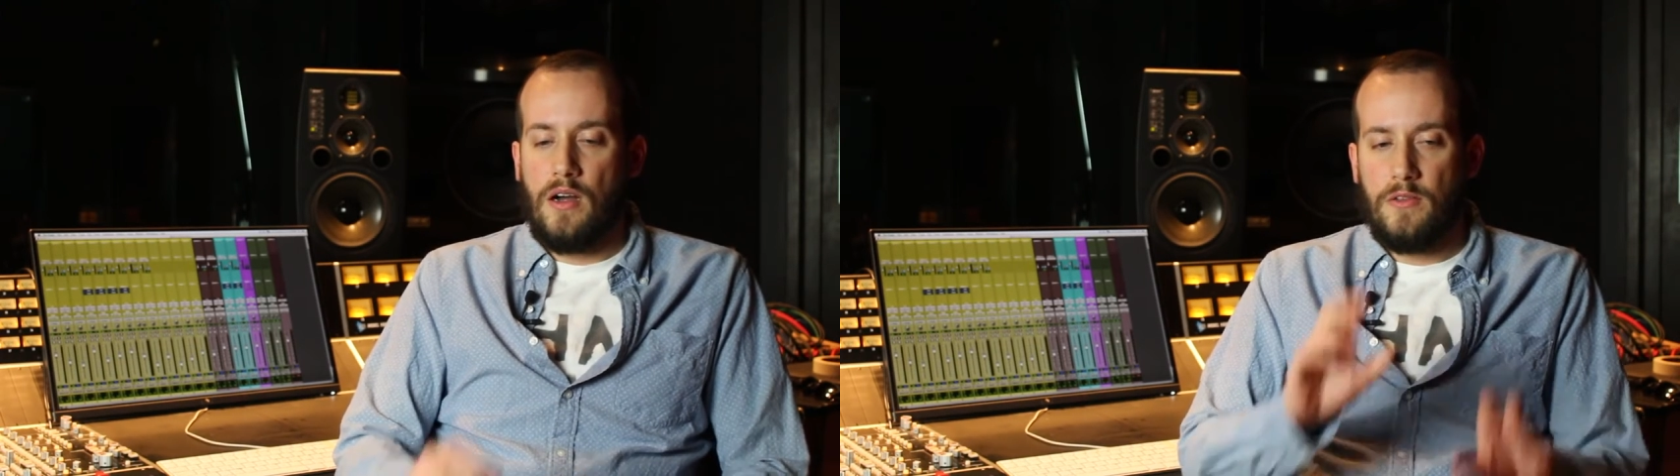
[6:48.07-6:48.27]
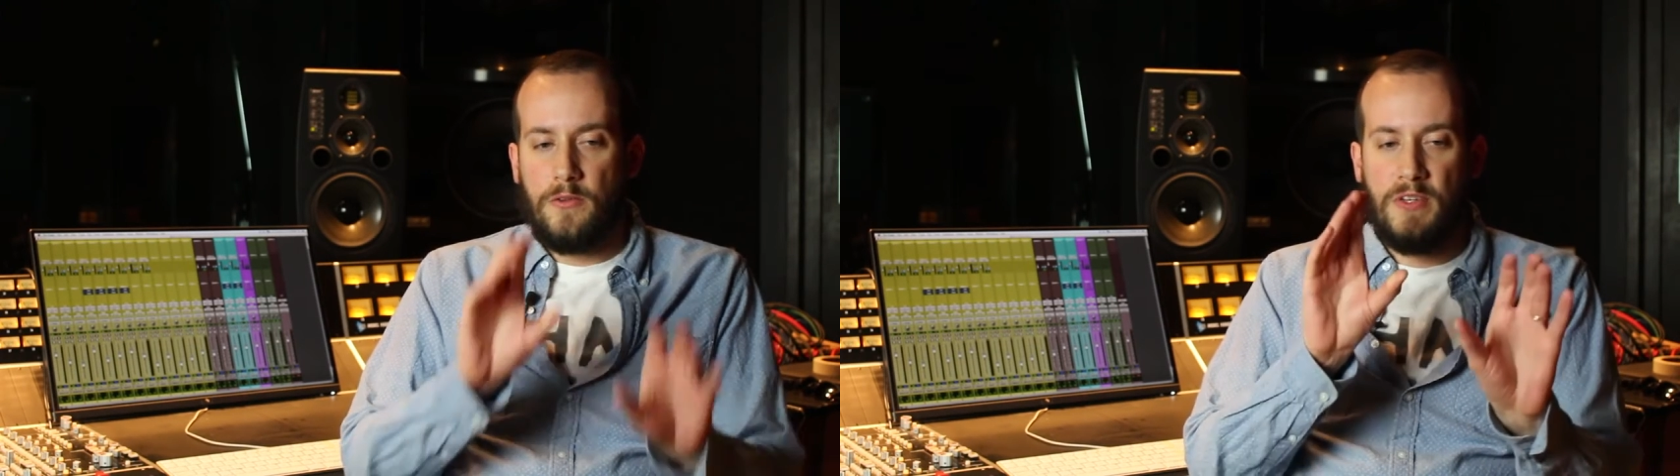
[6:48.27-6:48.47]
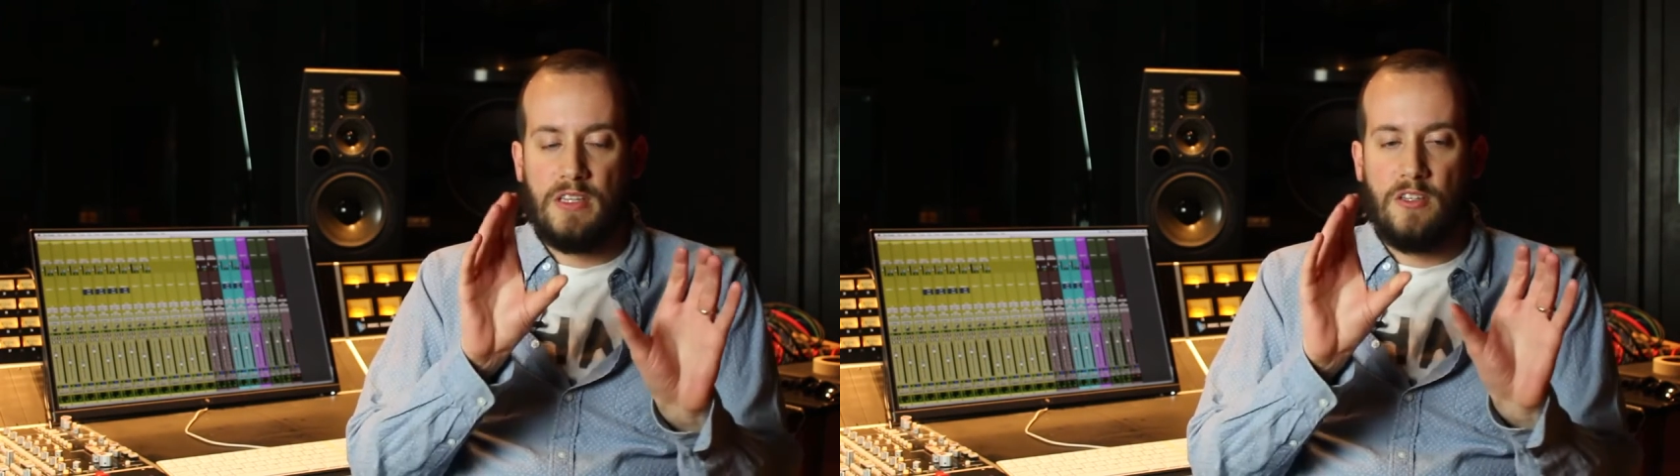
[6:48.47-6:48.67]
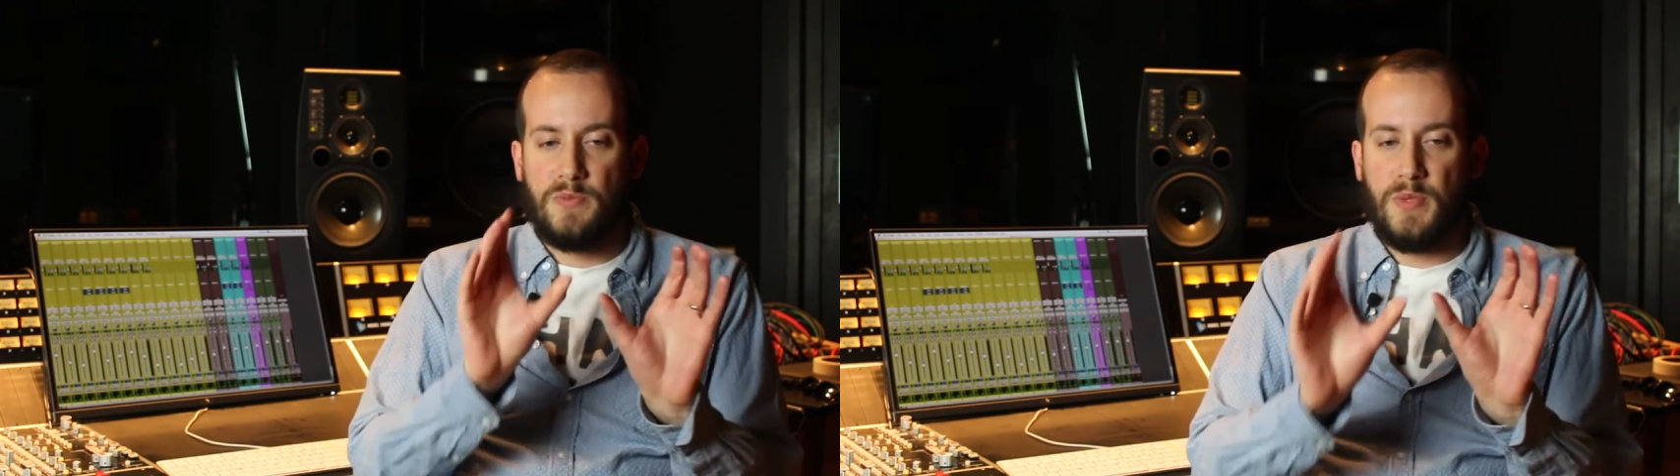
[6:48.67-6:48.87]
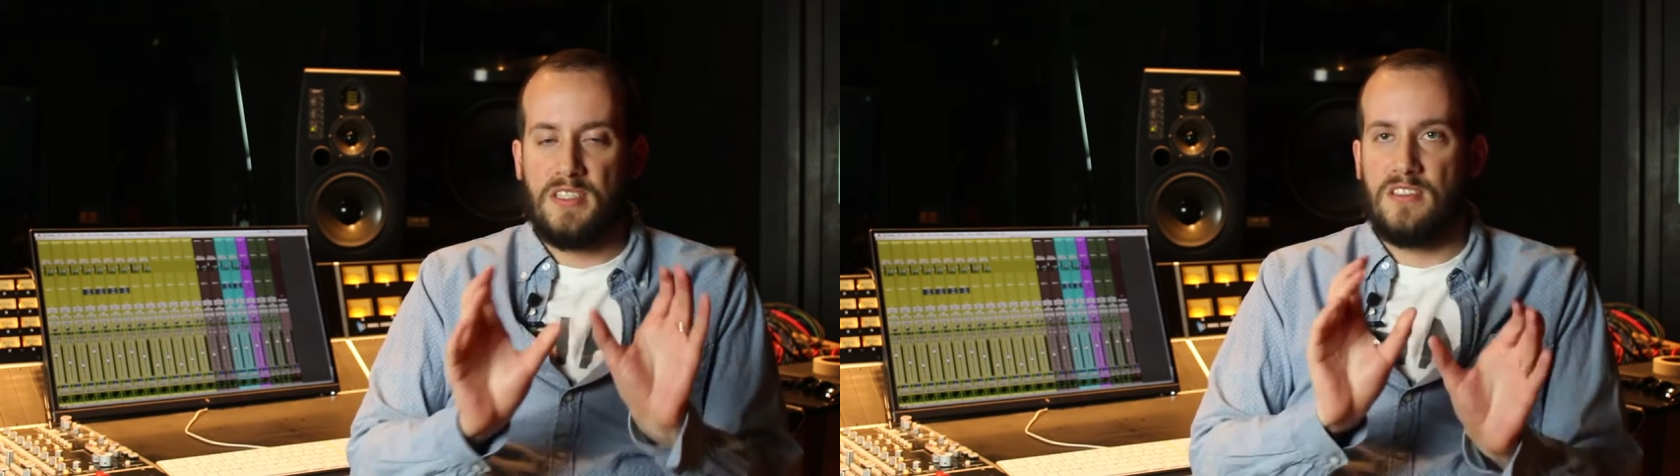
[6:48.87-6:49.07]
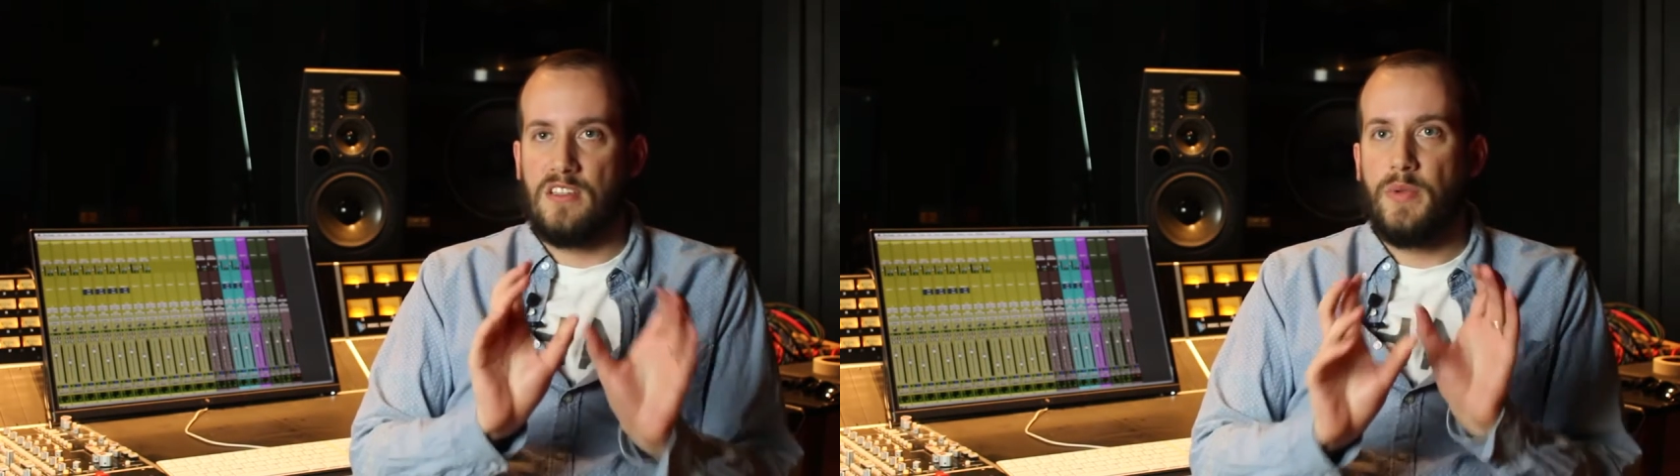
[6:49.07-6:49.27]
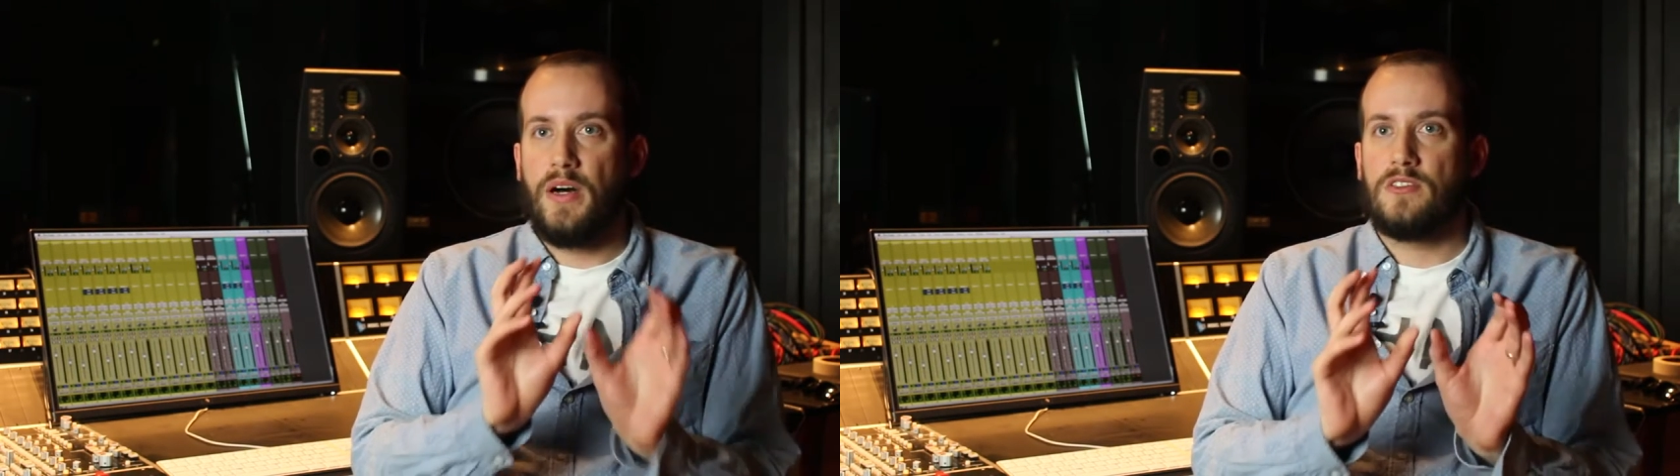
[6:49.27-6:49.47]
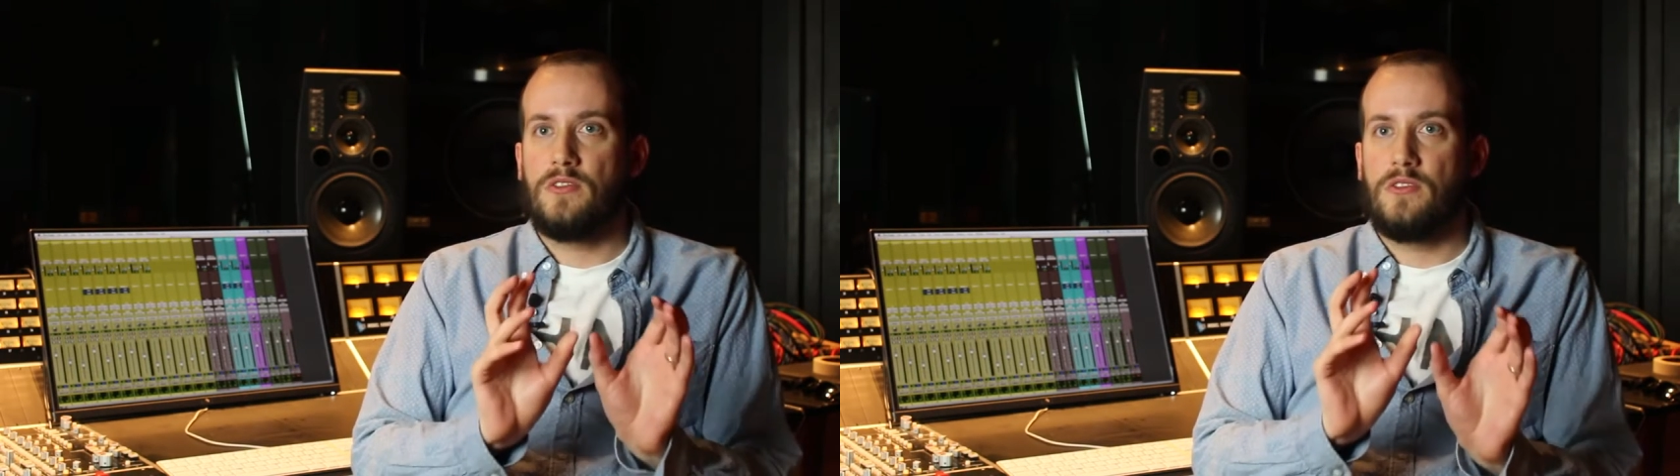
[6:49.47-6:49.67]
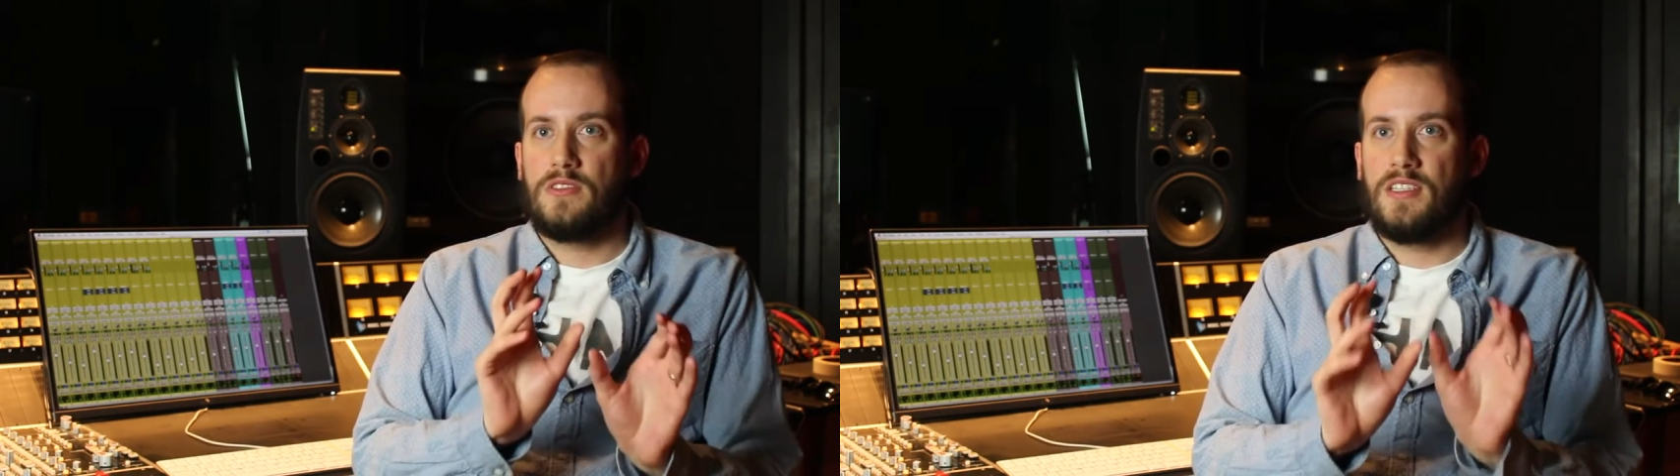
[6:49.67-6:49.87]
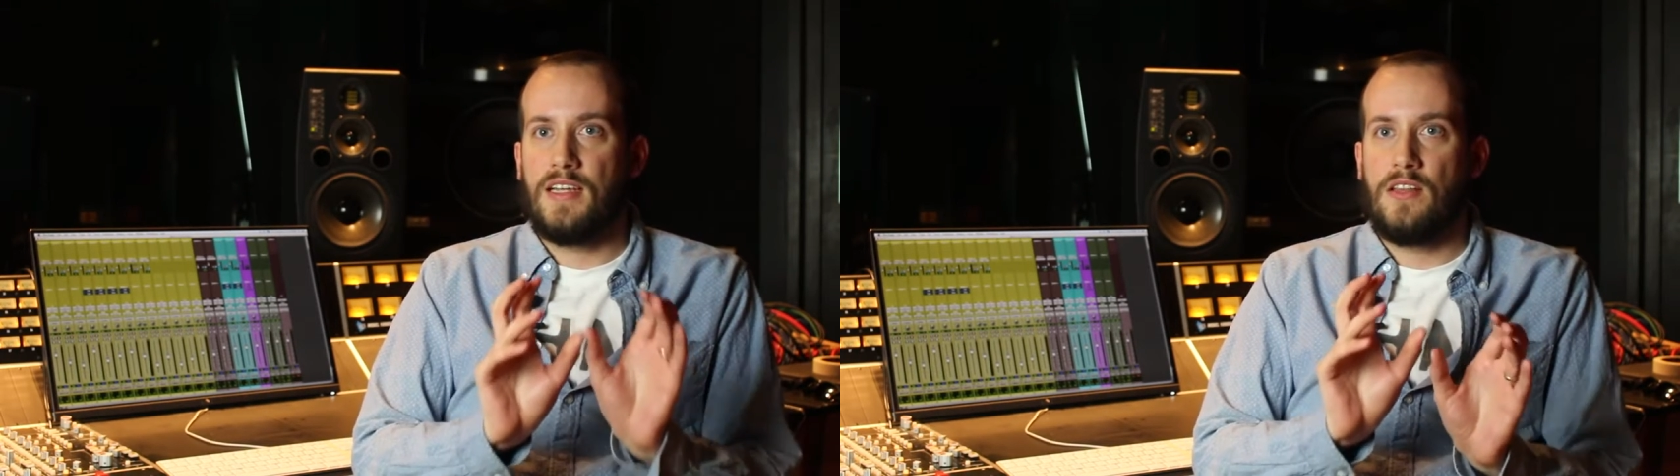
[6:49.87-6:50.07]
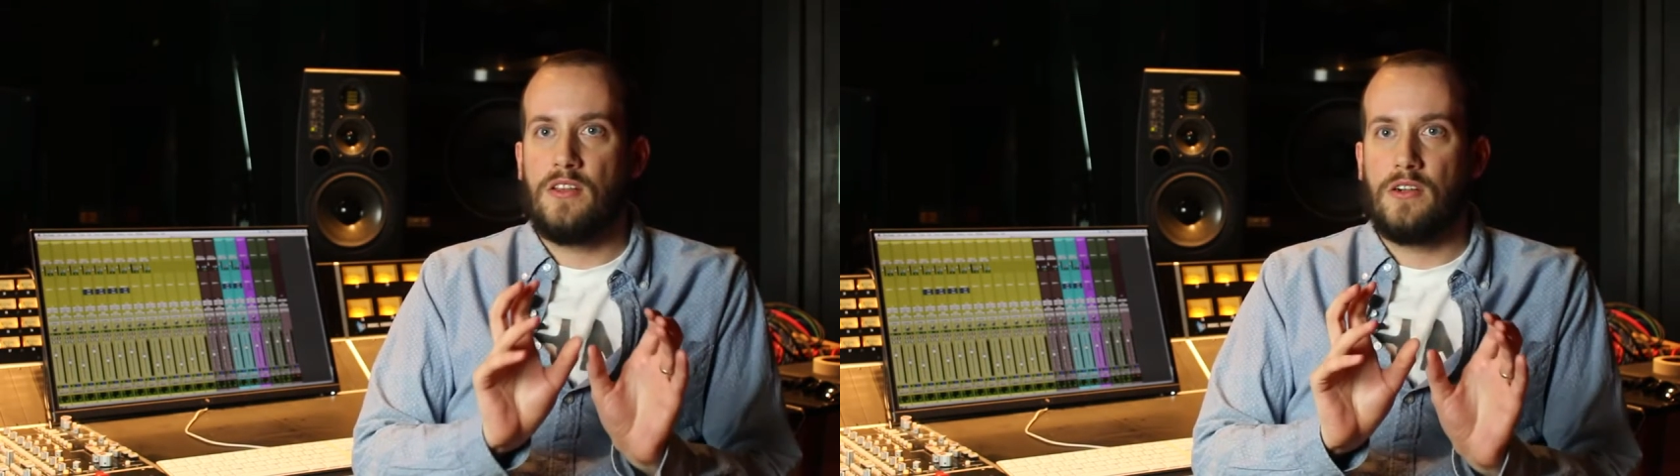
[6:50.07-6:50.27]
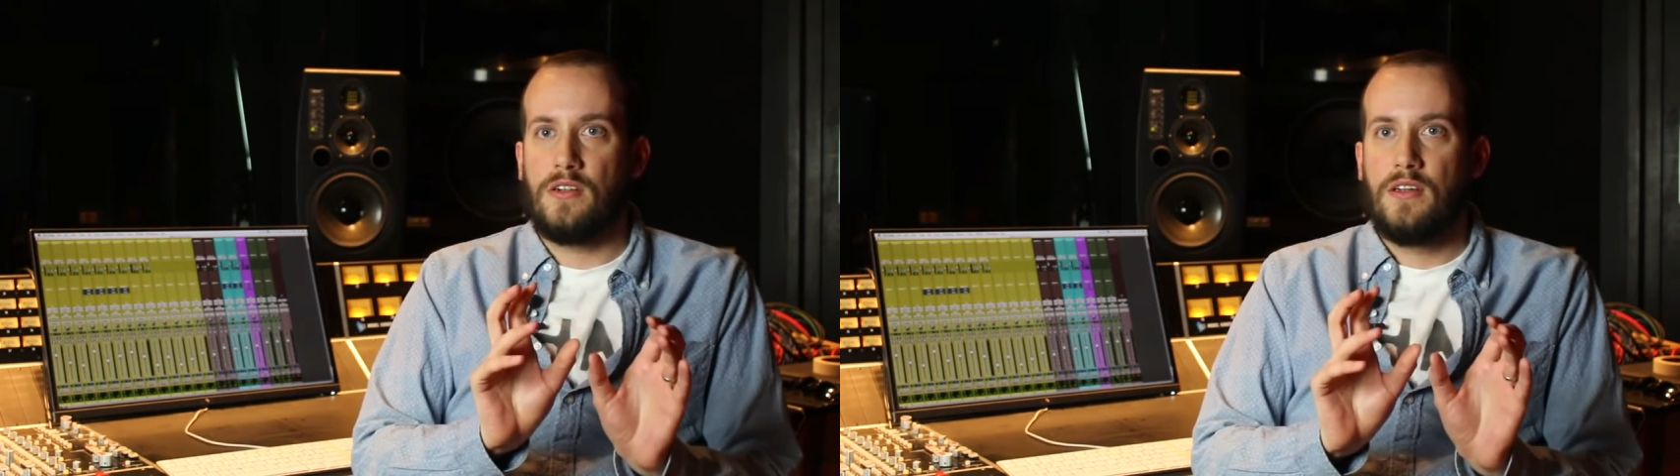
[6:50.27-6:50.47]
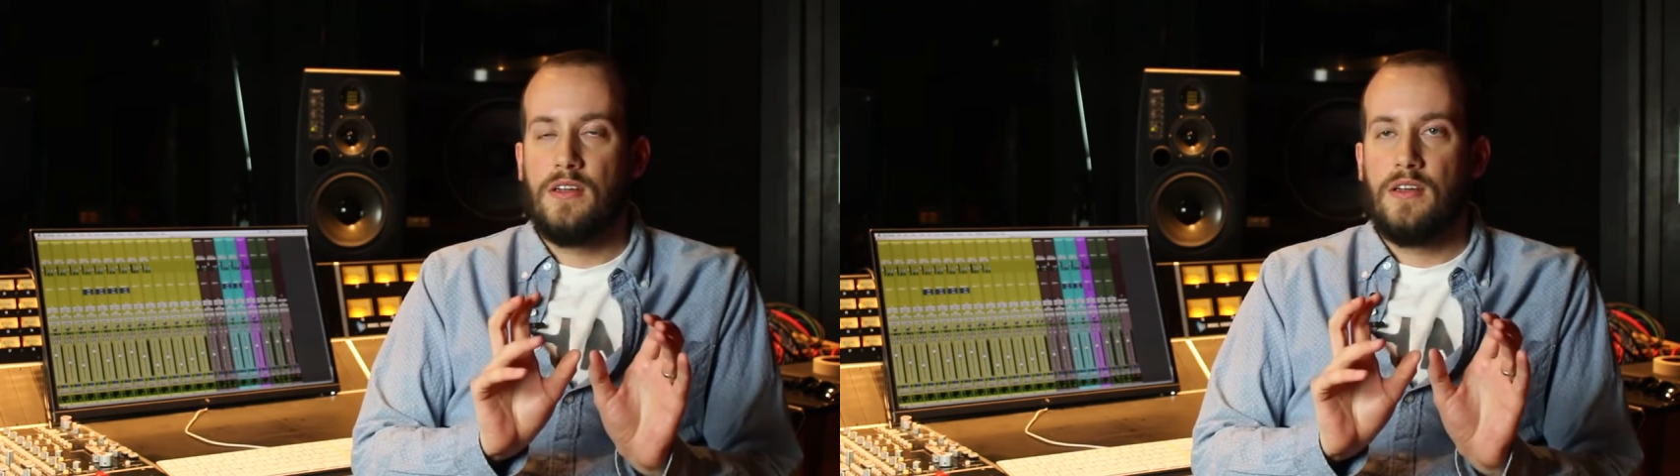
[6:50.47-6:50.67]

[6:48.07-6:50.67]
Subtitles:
fit those pieces of the puzzle together